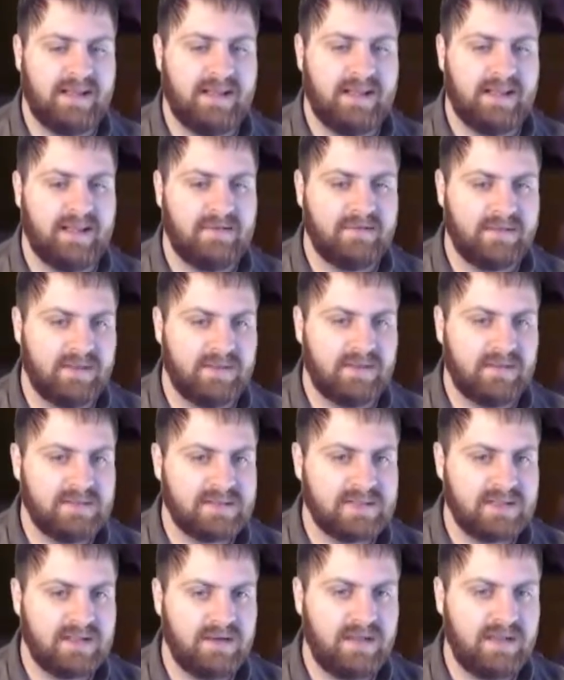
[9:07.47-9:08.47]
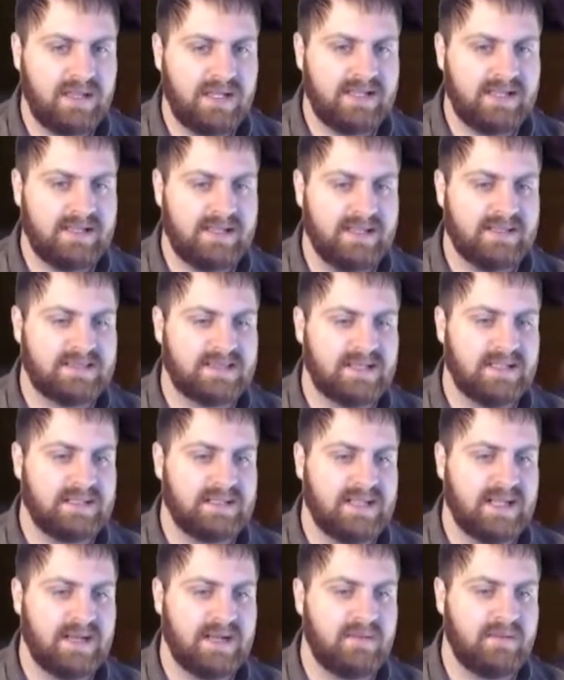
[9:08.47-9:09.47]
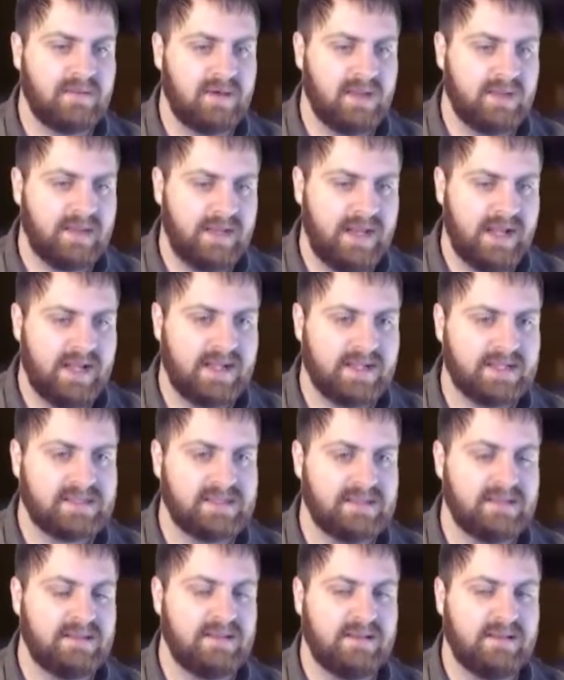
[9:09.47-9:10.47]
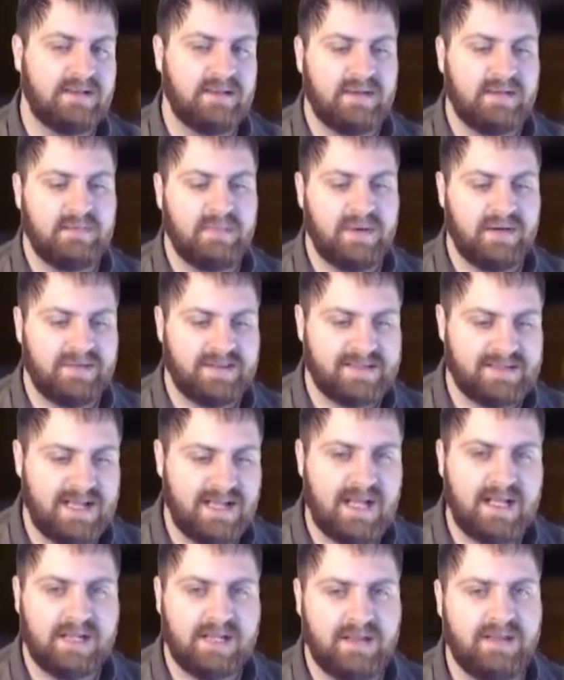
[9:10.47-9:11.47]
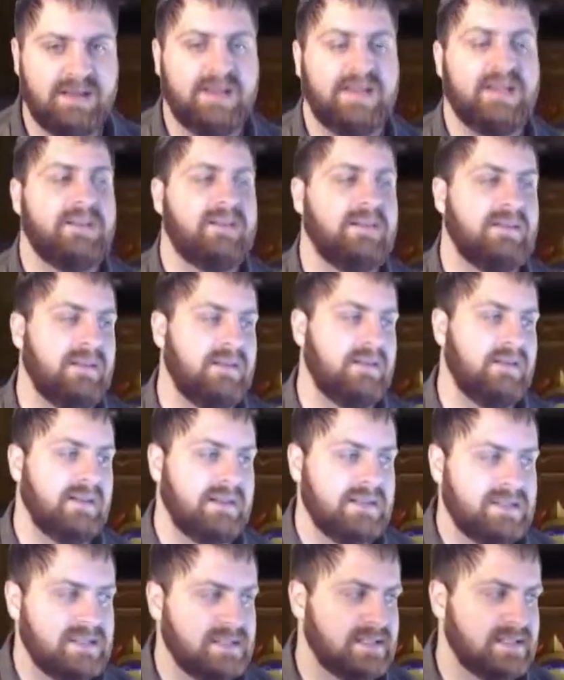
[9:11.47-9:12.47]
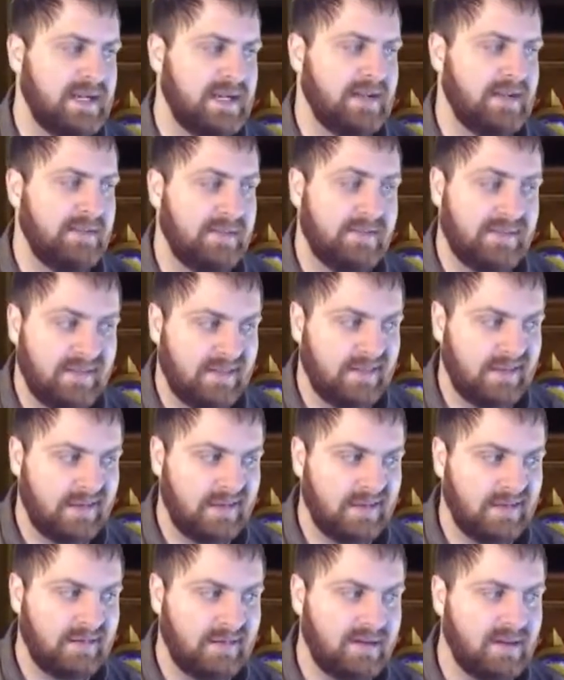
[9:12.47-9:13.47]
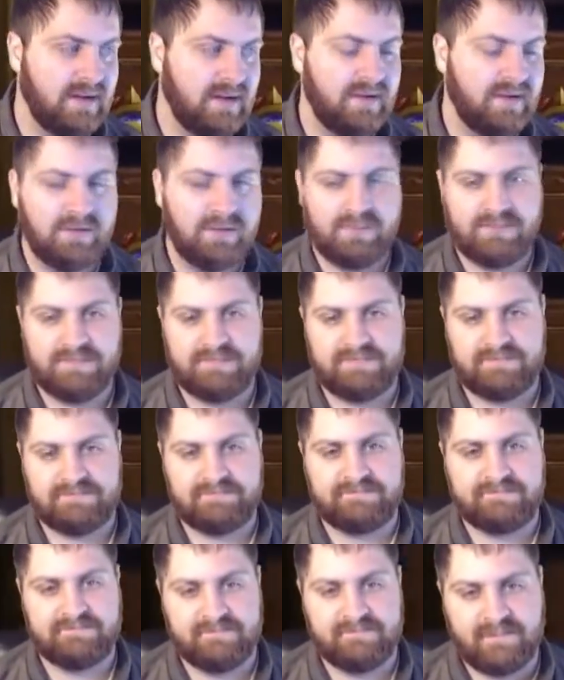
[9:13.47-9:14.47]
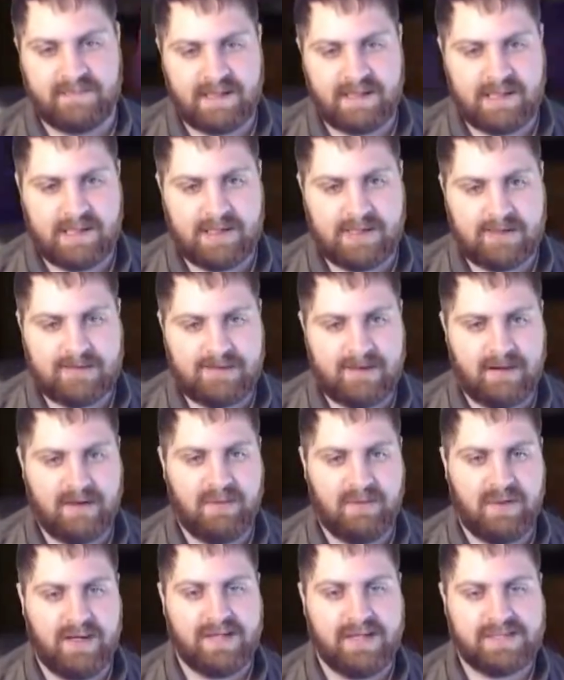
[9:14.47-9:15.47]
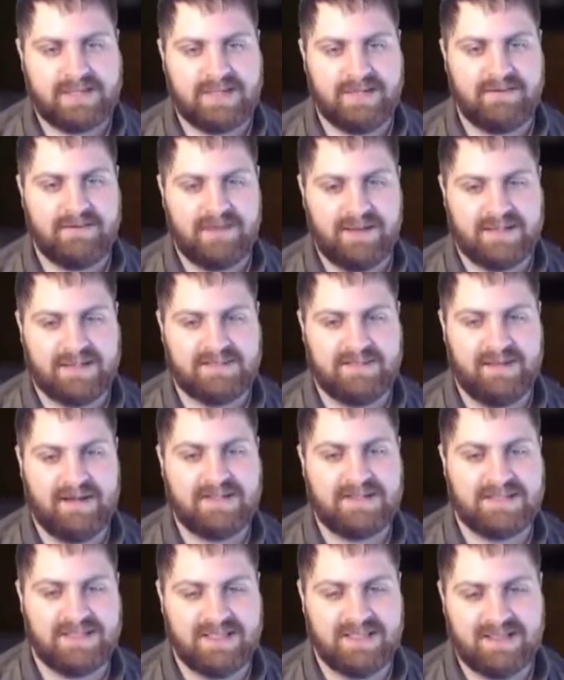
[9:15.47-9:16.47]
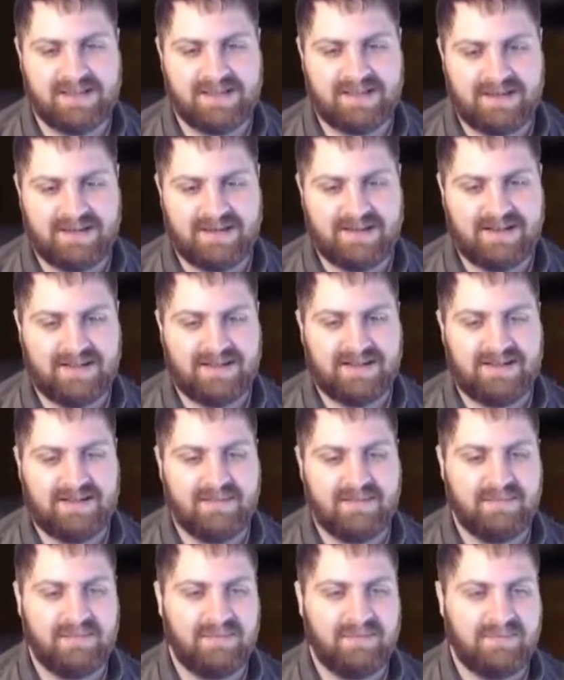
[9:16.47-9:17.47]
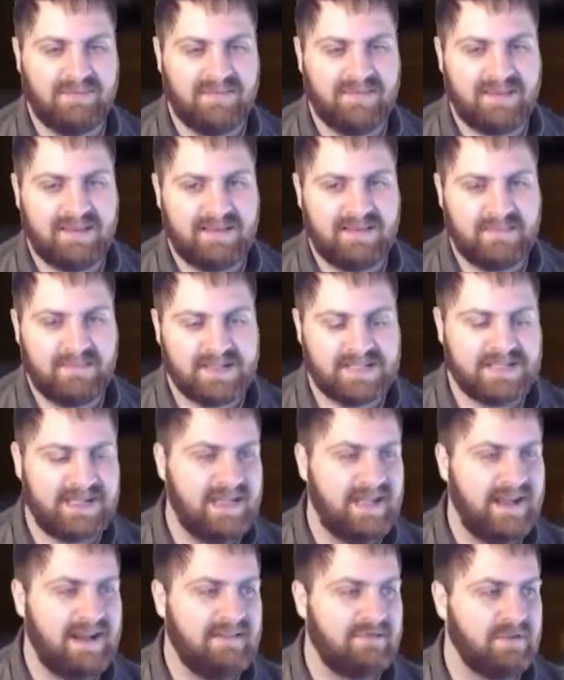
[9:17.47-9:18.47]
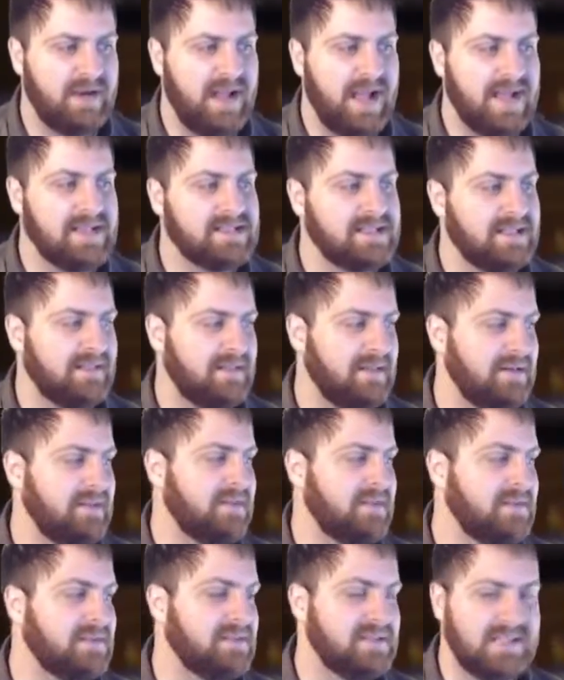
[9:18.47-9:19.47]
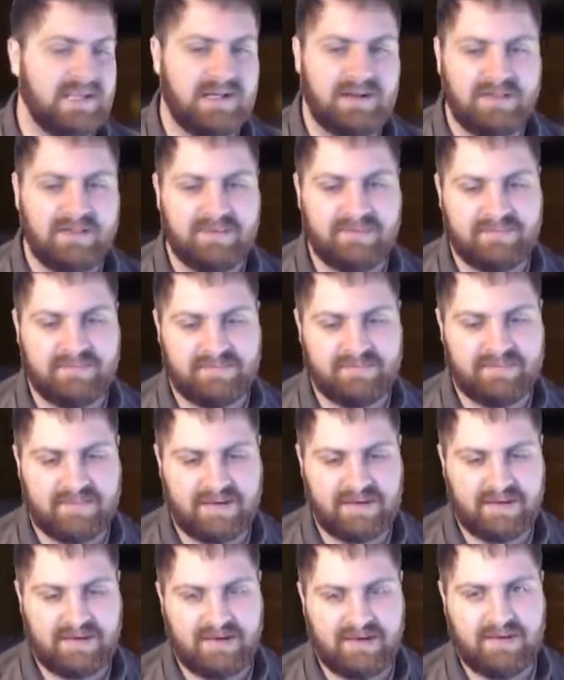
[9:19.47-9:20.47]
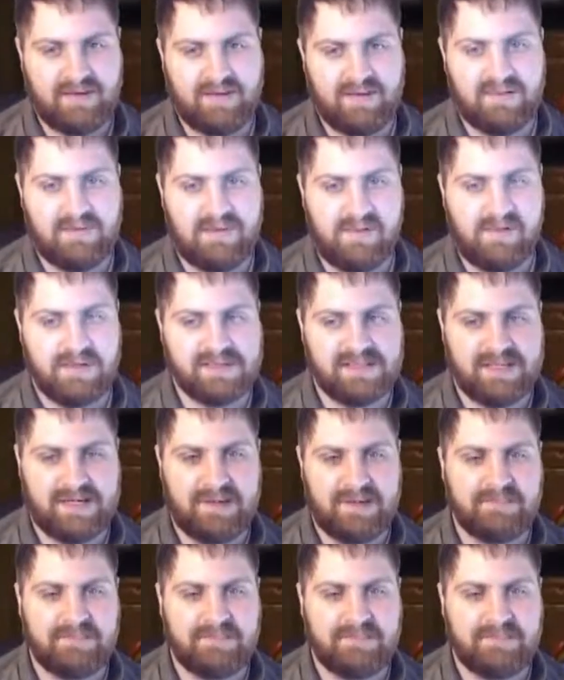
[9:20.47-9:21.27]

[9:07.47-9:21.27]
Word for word: Like, if C'Thun's good, it's gonna take over all the decks. But if it's not good, then it's just kind of, you know, a waste of the expansion. Especially now that everyone has C'Thun, so we'll see.